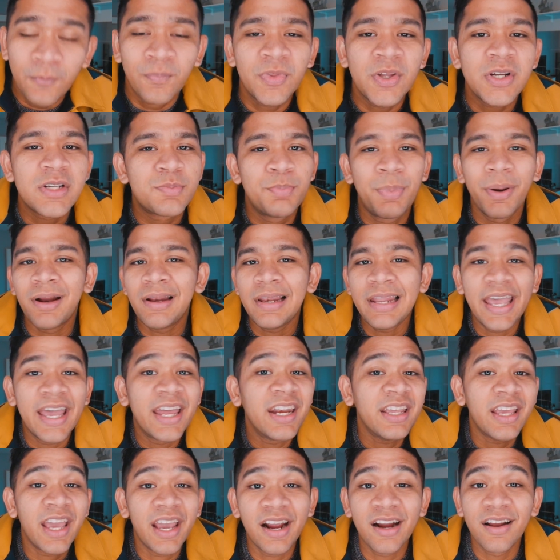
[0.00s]
there's barely
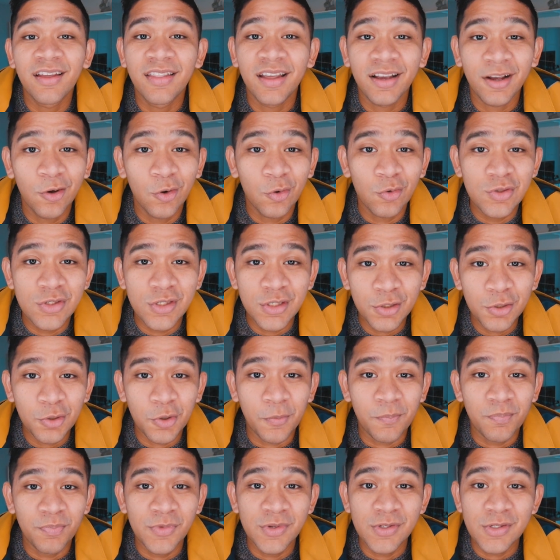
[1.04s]
any air that goes
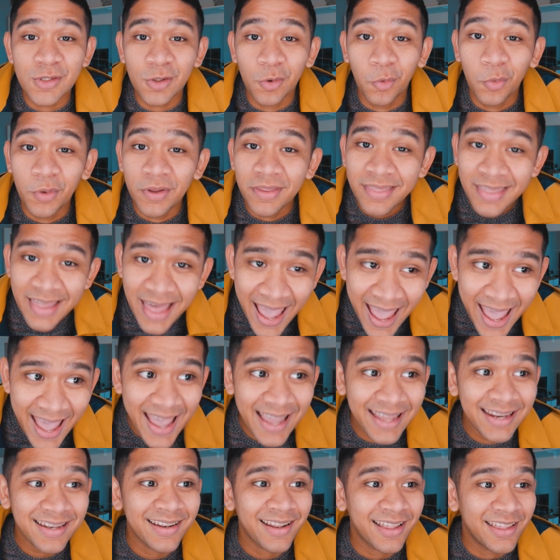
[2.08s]
through. So with
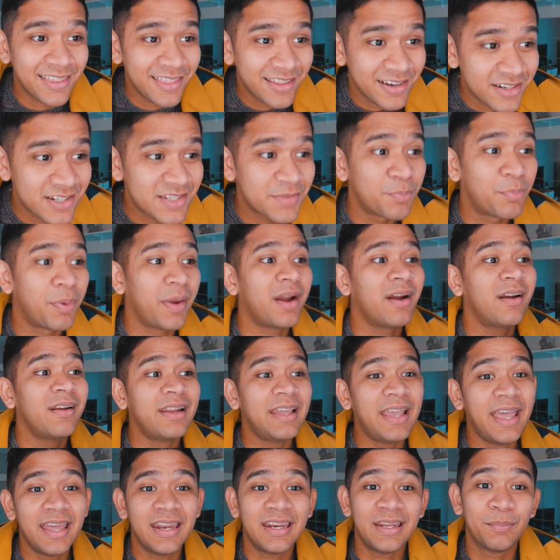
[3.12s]
that, there's
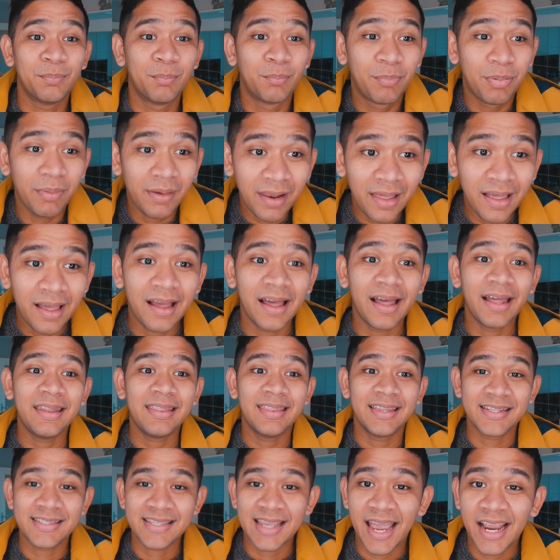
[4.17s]
barely any
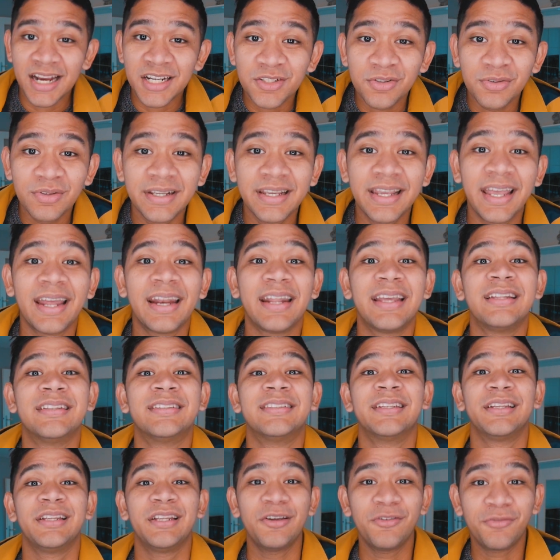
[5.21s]
blood that's actually getting
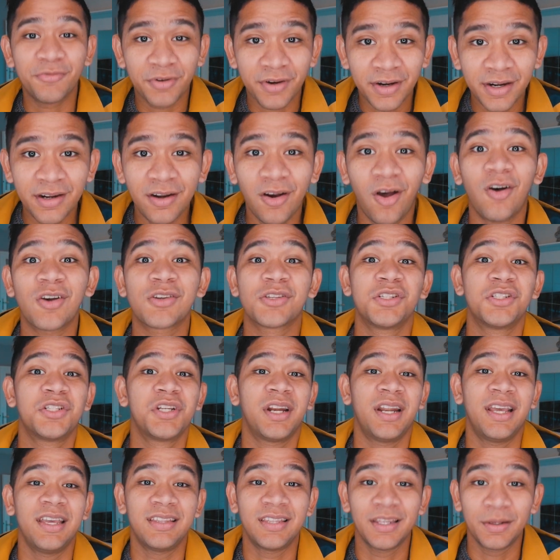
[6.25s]
delivered,
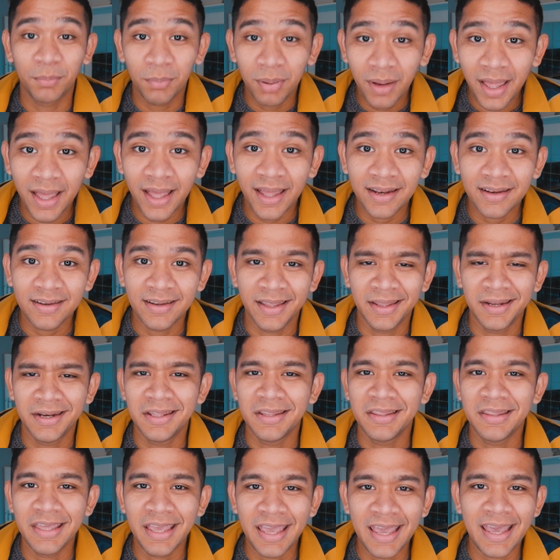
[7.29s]
oxygenated blood, and
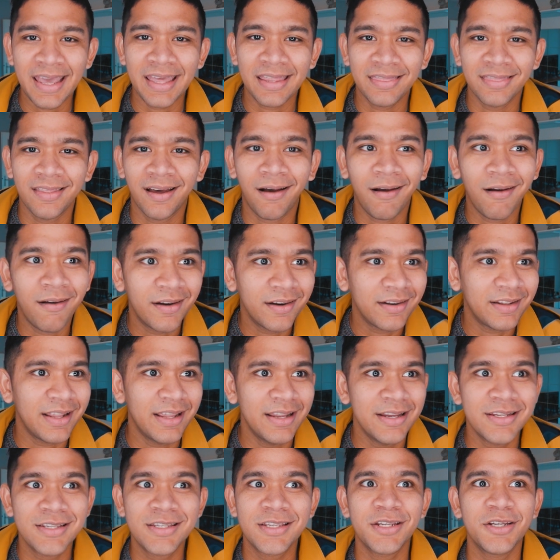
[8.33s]
in the end, the heart
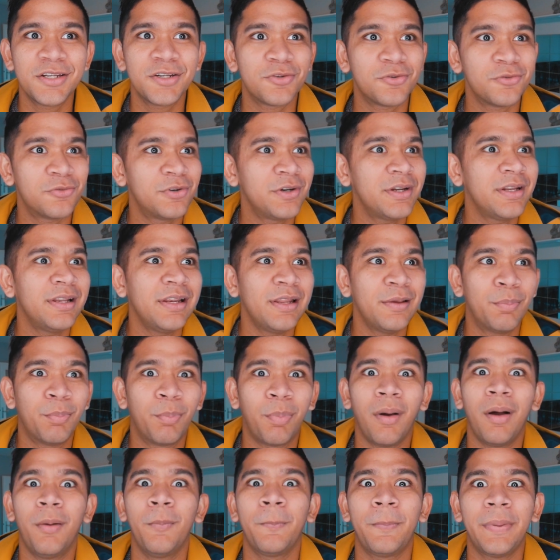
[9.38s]
isn't really
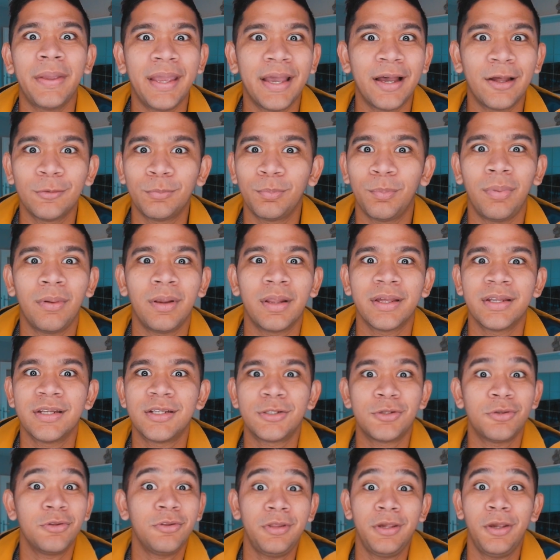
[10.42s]
pumping out
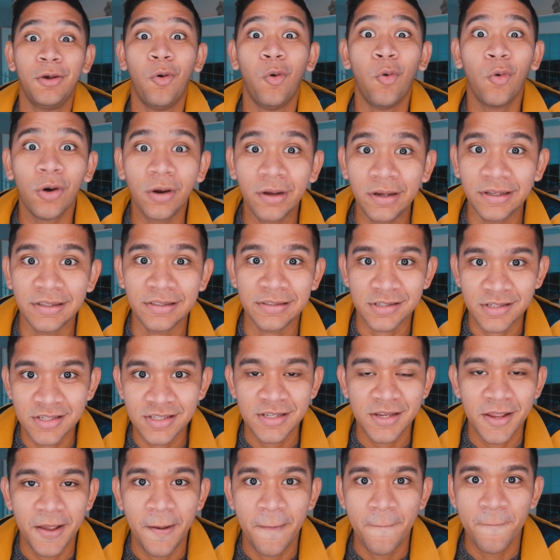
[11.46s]
blood to the organs.
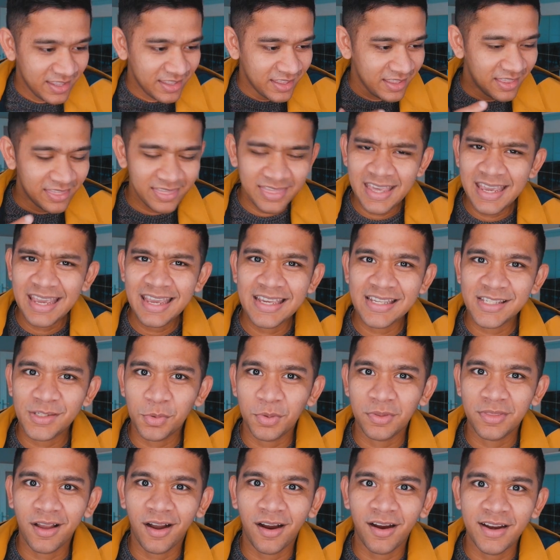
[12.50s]
The thing is,
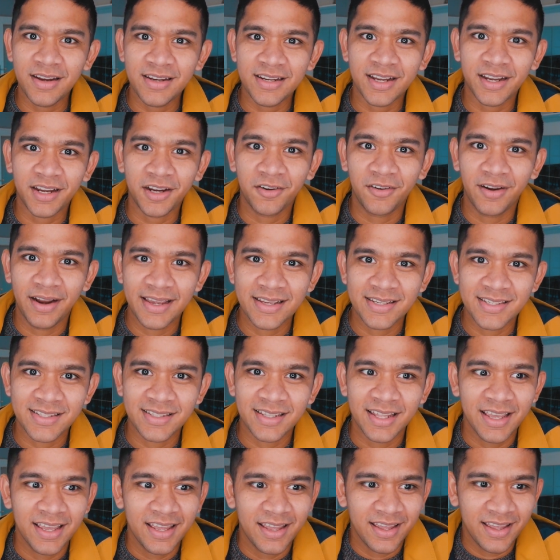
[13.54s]
with cardiac arrest,